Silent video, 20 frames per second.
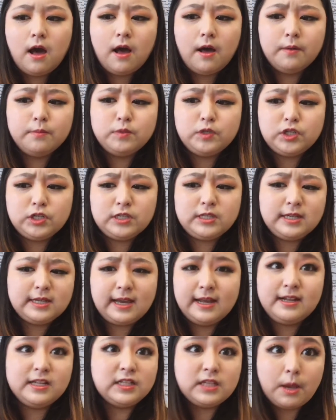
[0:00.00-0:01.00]
just to
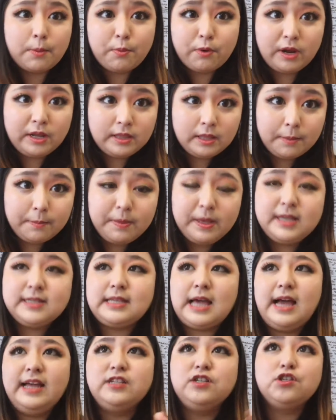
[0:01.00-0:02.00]
kind of separate them because
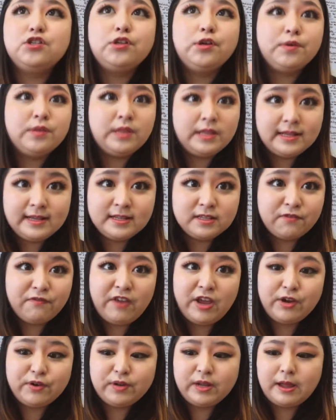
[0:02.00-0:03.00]
I just don't think it's
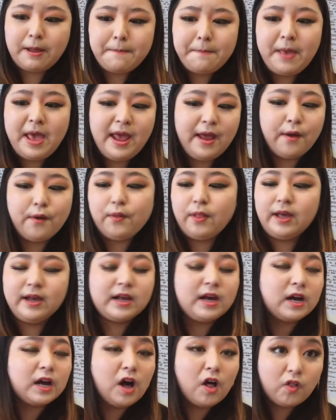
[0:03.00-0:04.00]
fair to compare like
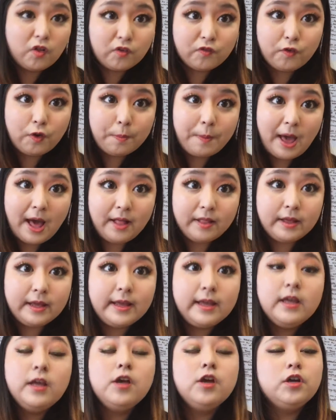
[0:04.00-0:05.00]
a colorful palette
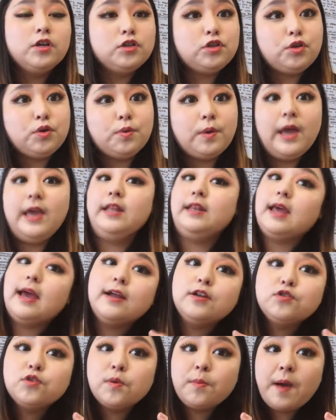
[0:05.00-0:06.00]
to a
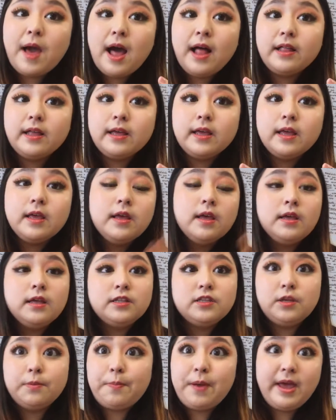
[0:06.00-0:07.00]
natural palette
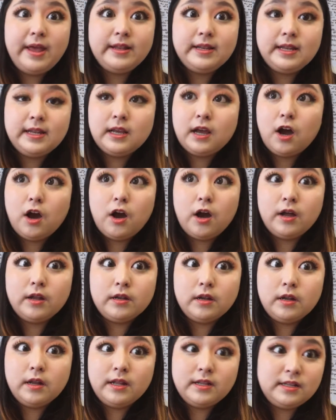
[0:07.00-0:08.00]
depending
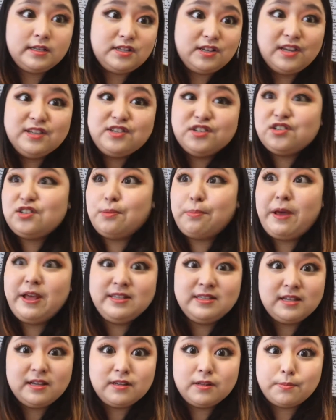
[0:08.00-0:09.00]
on, it just
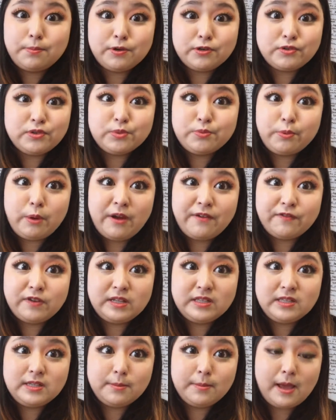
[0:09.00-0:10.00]
depends on the person's
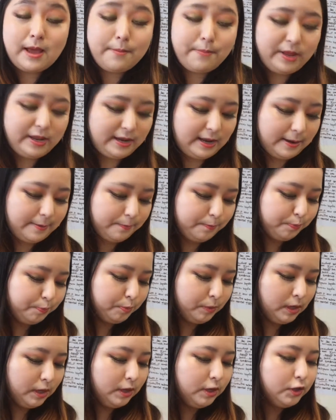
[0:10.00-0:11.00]
preference in my opinion.
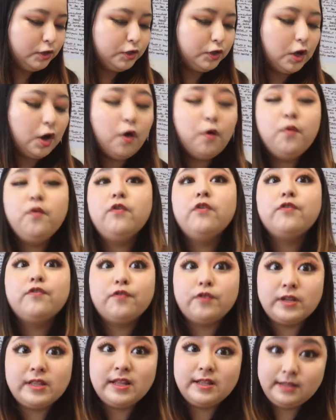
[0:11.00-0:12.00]
So
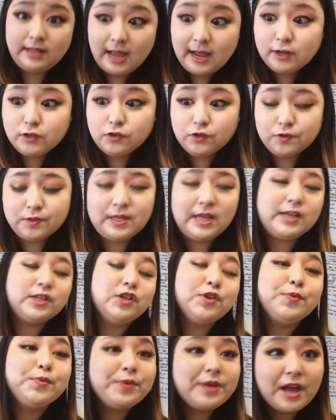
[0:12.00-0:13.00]
for the natural
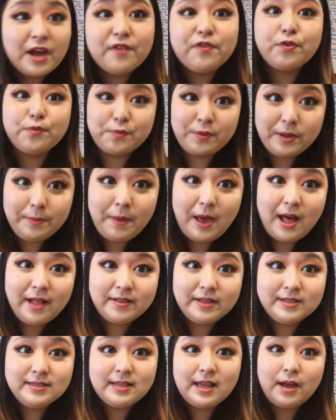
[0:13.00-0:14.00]
section, we have 3
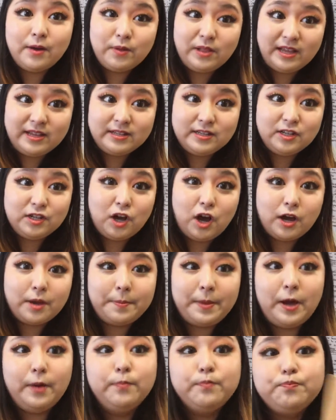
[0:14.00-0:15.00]
palettes that I would like to talk
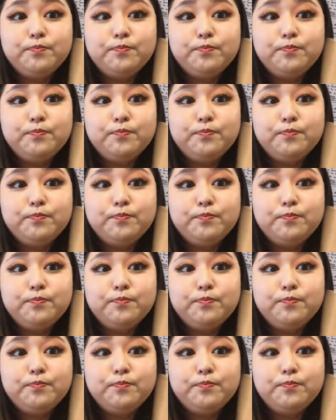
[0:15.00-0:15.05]
about.